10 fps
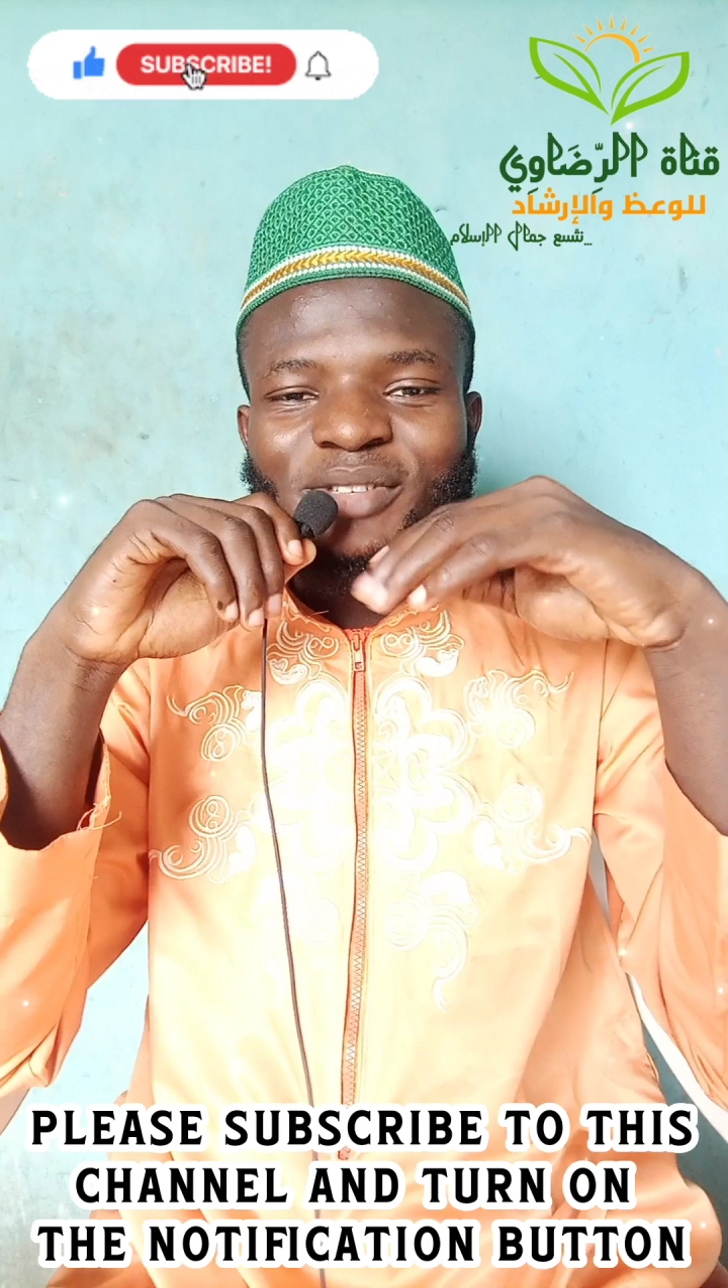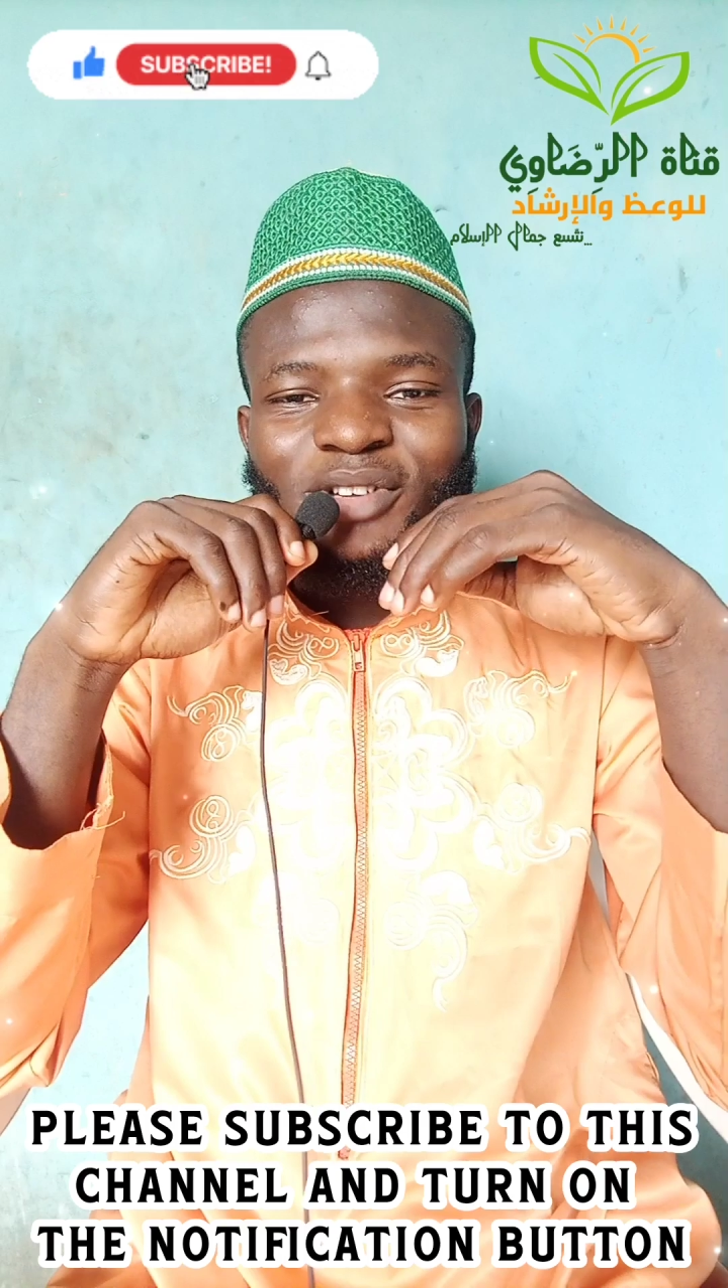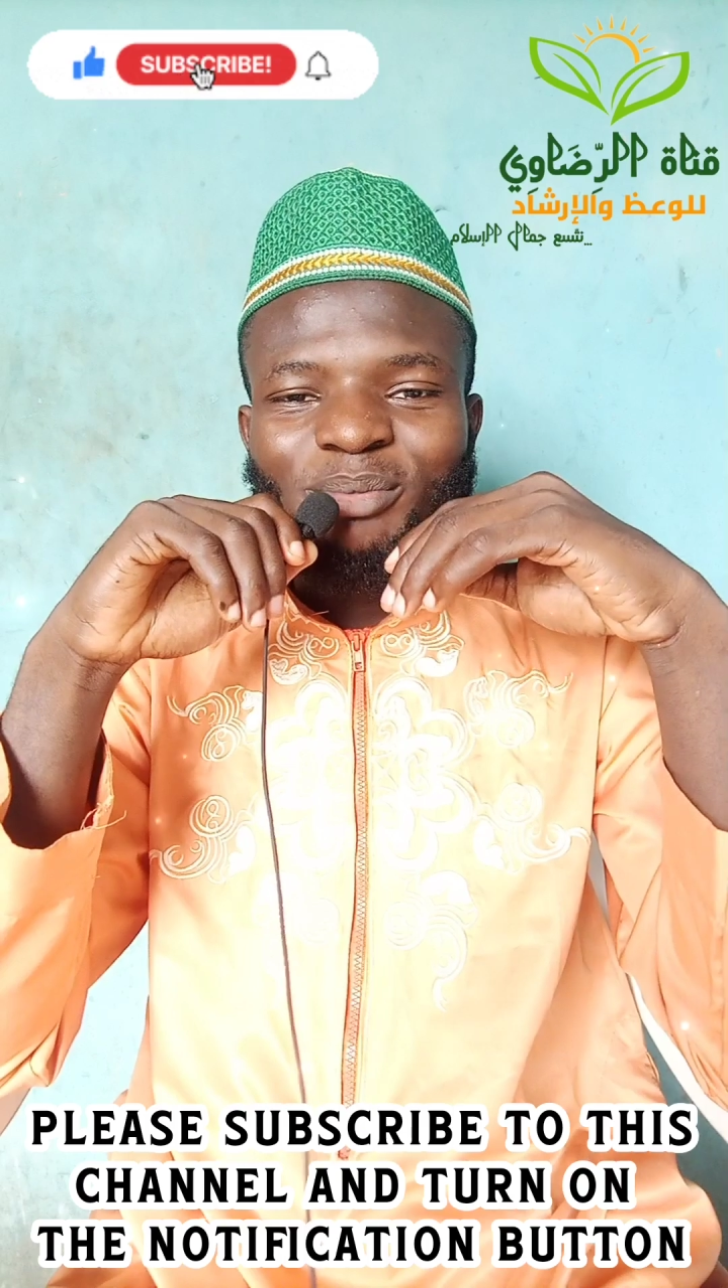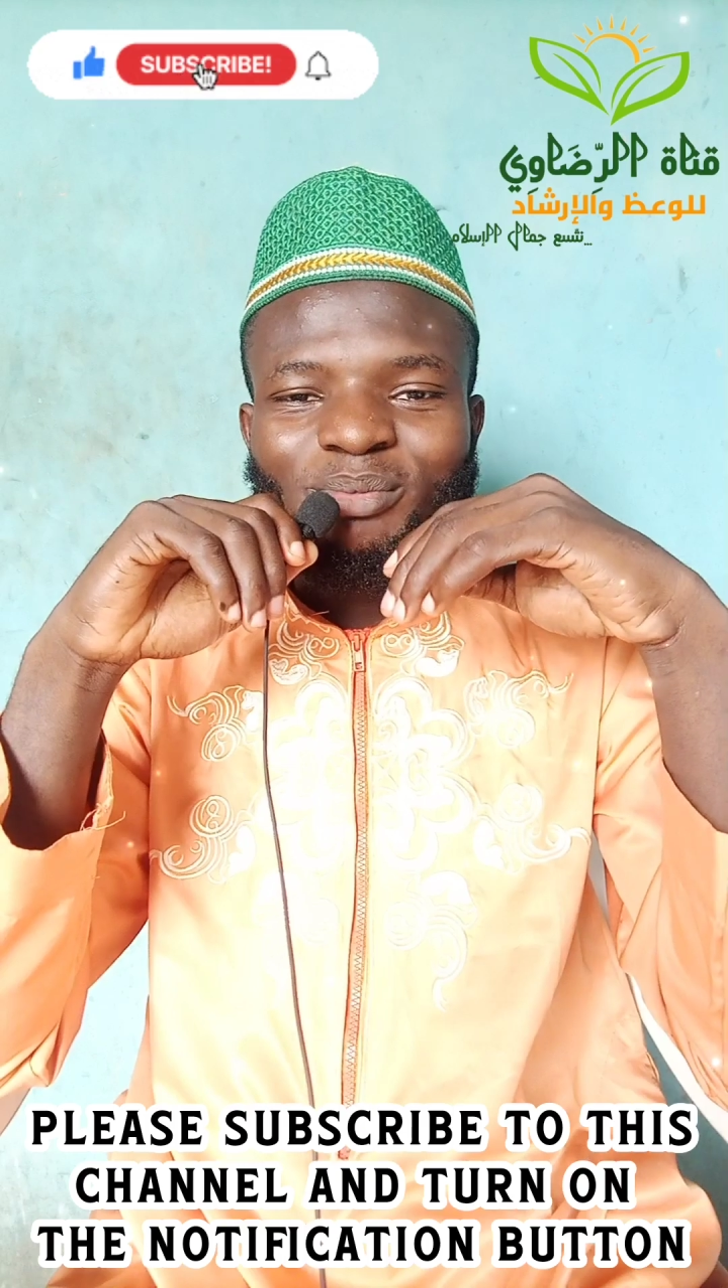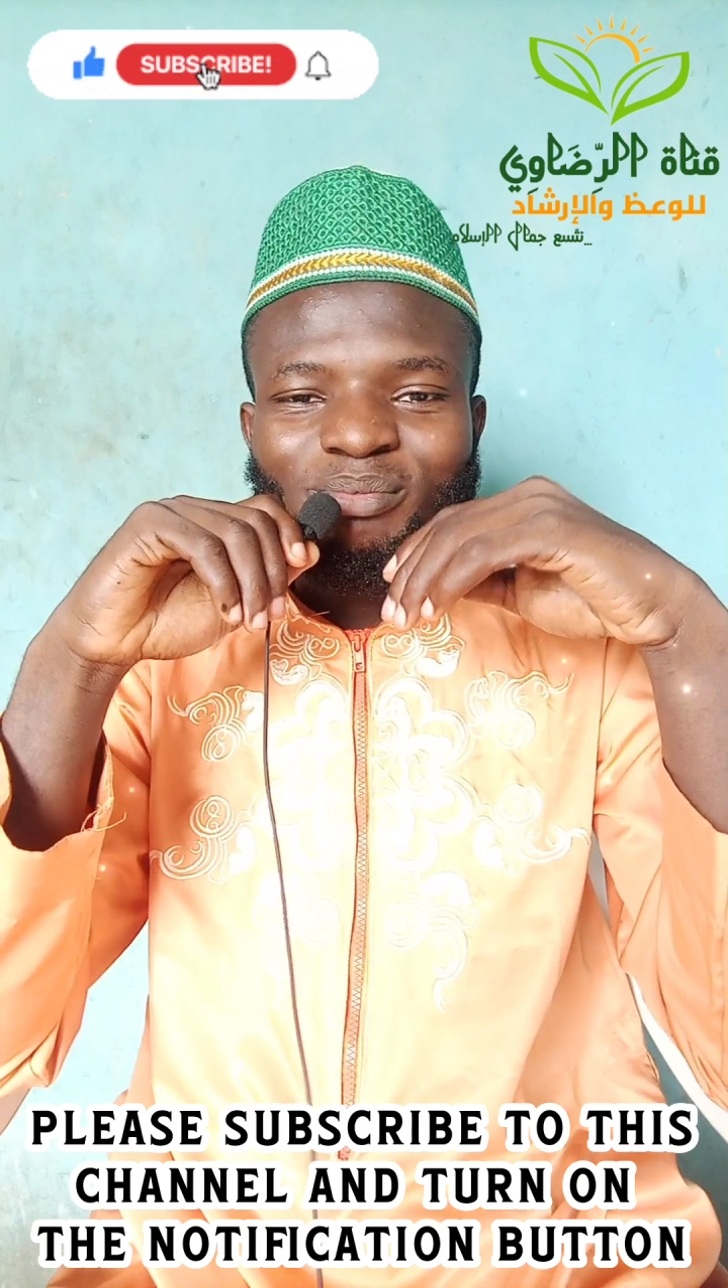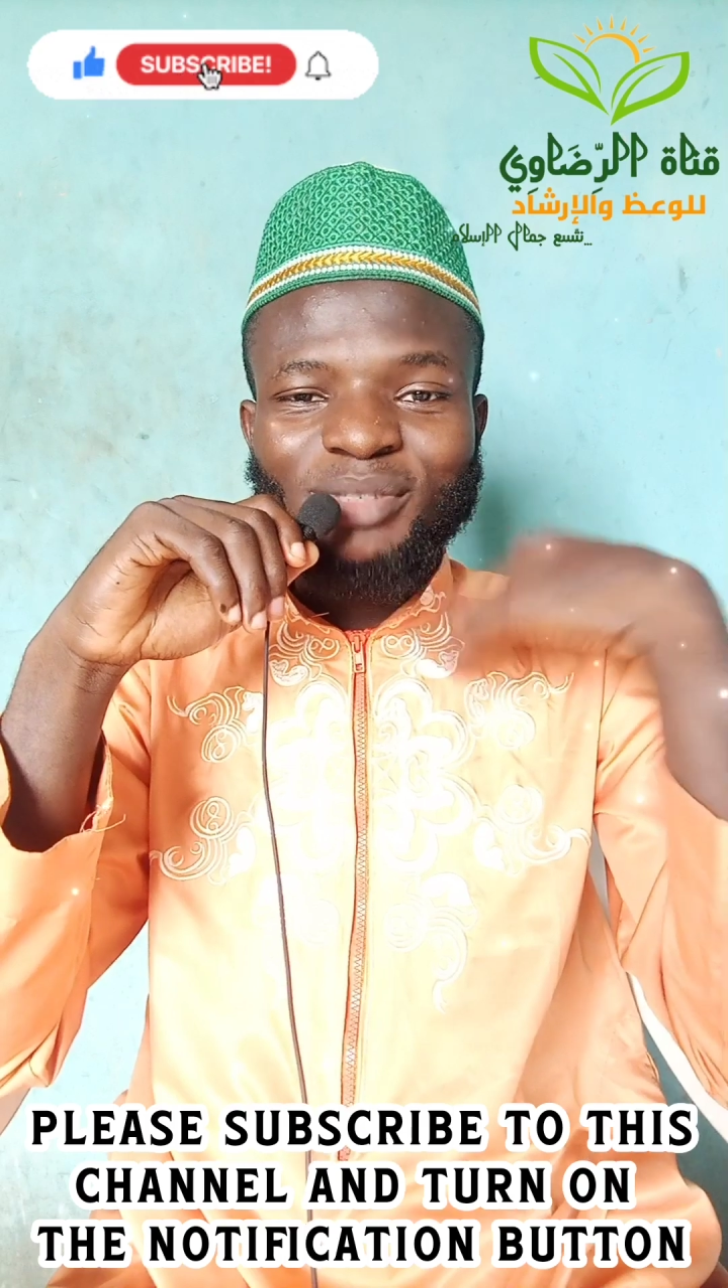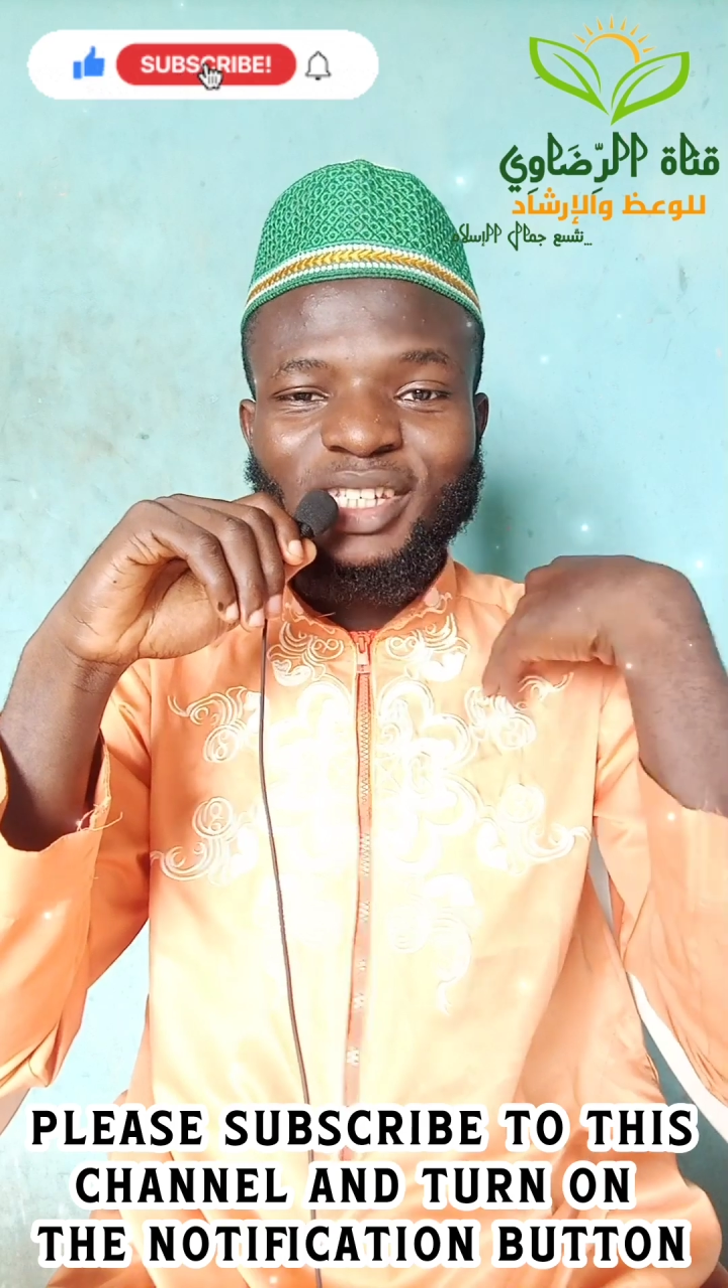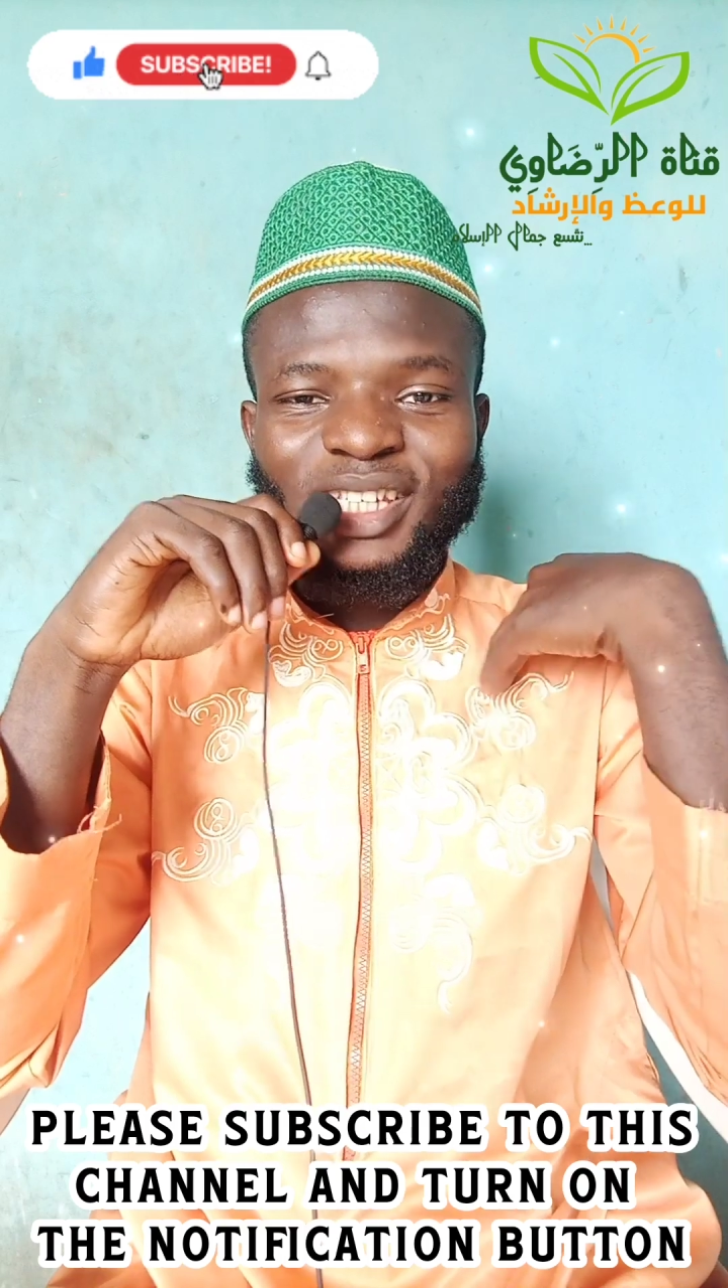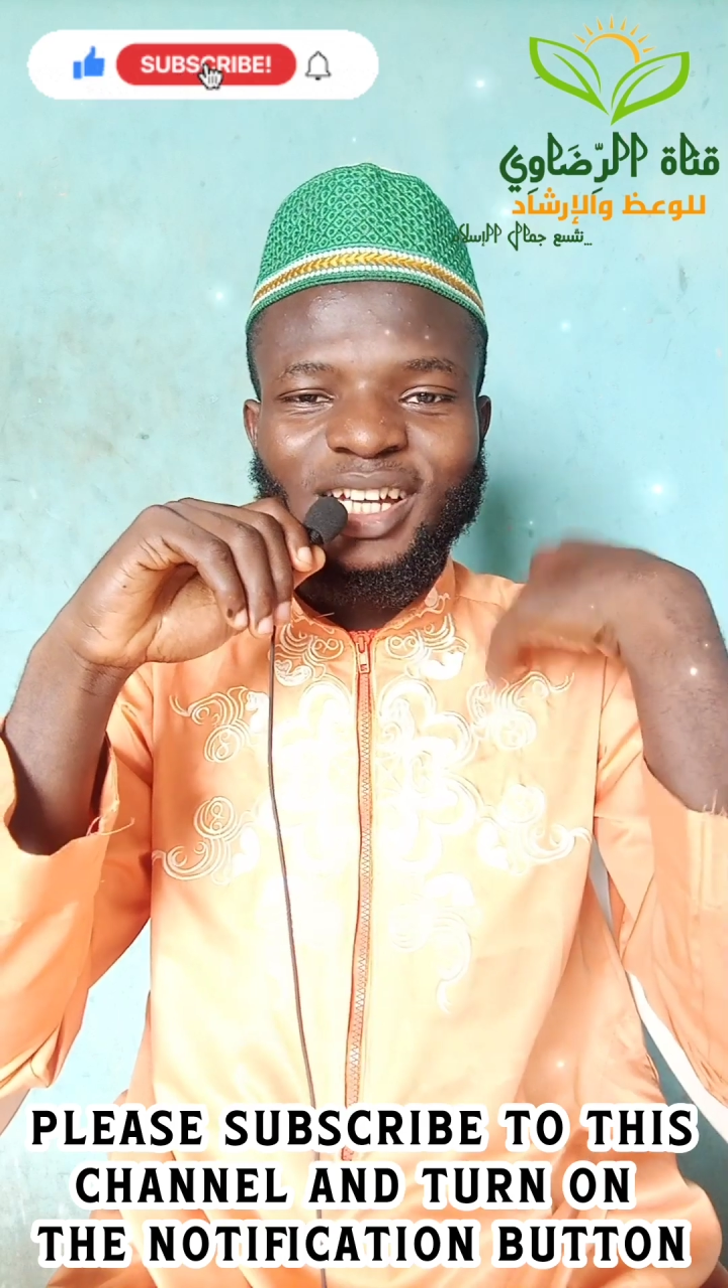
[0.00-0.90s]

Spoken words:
from me